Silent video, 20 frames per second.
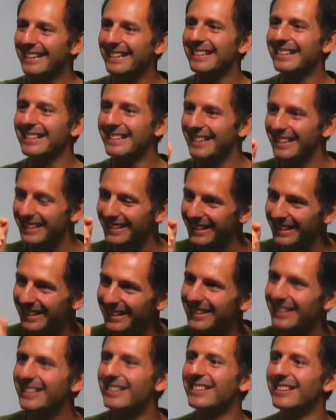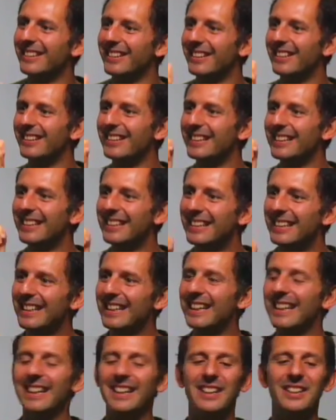You know,
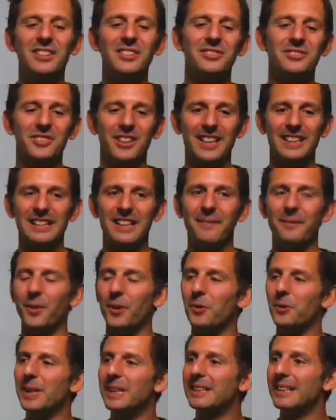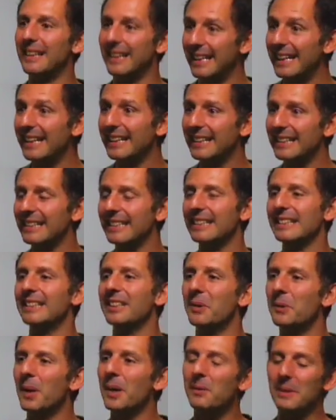for example, with LINQ,
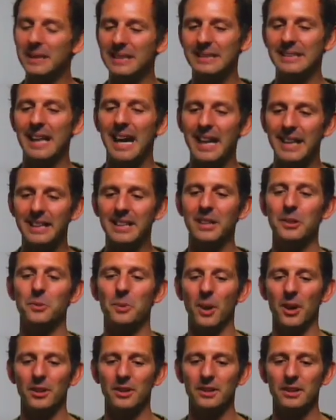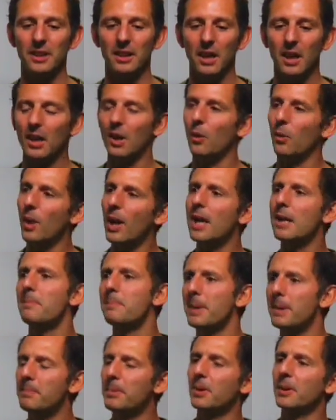the way we started was, well,
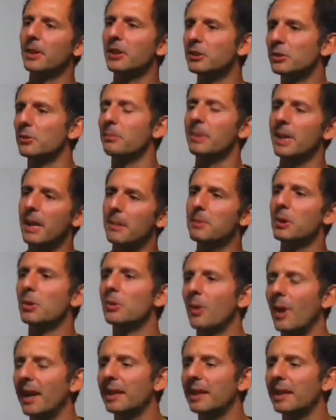people need to be able to